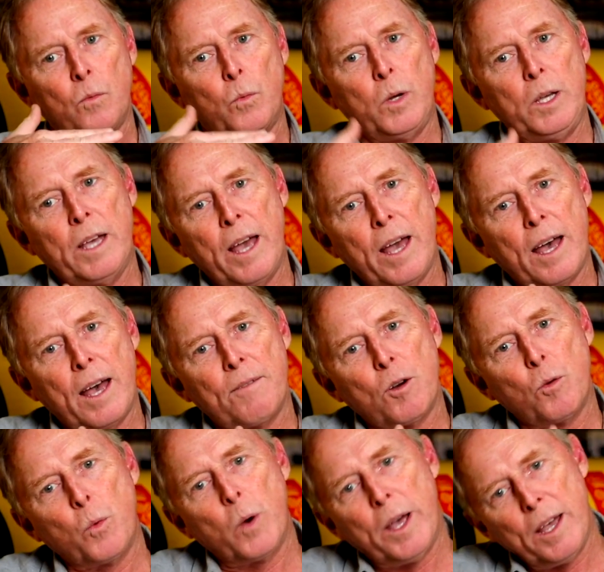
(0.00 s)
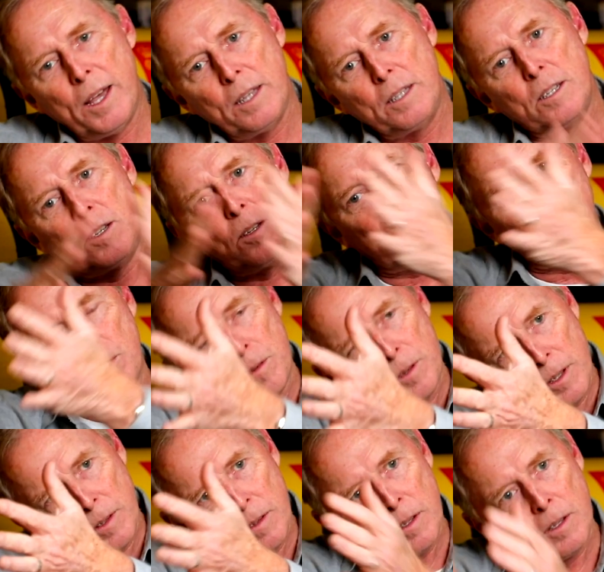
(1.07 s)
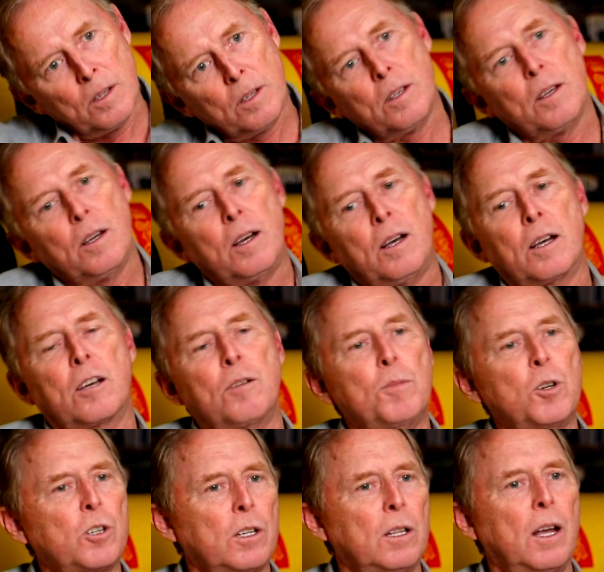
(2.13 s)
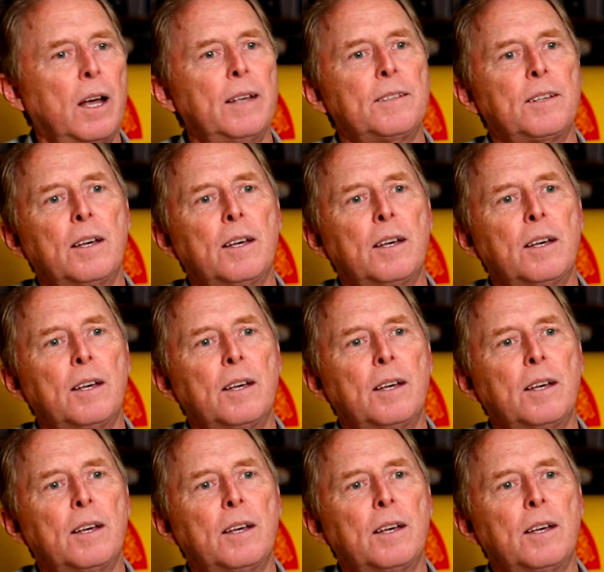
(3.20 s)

We have a way to uh, commercialize